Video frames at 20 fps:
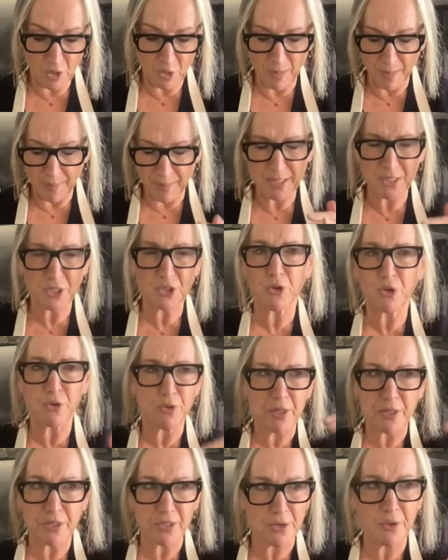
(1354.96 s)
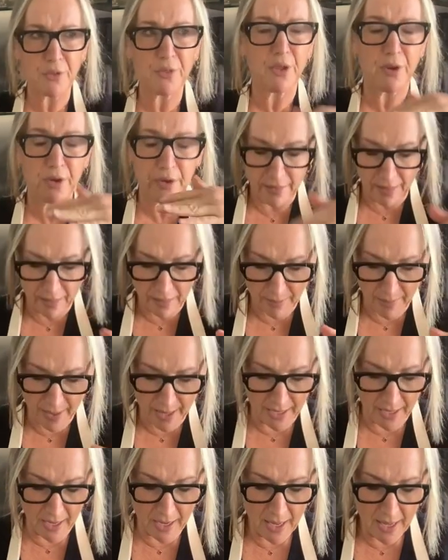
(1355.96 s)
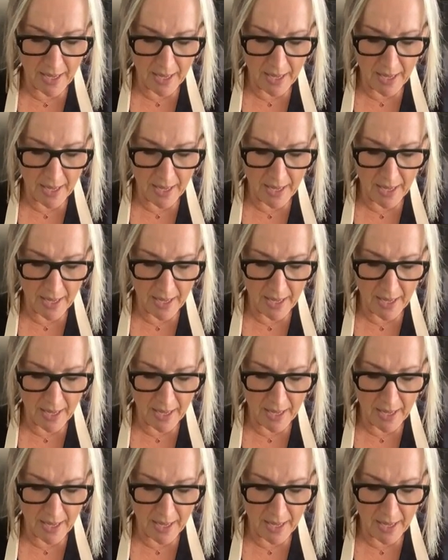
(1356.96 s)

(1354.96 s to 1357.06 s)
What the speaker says: or maybe it's 2/3 and 1/3, and then the batter.